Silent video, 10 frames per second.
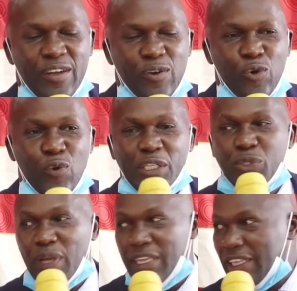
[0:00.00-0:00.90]
Who wants
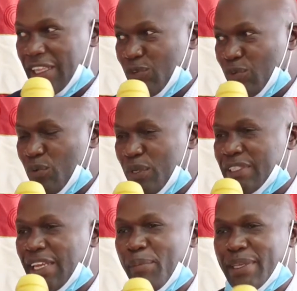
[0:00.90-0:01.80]
to answer that one? Who is
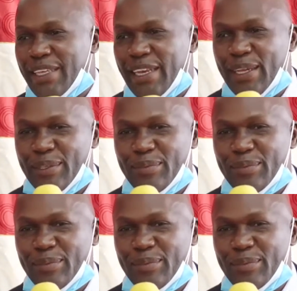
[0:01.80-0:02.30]
an ambassador?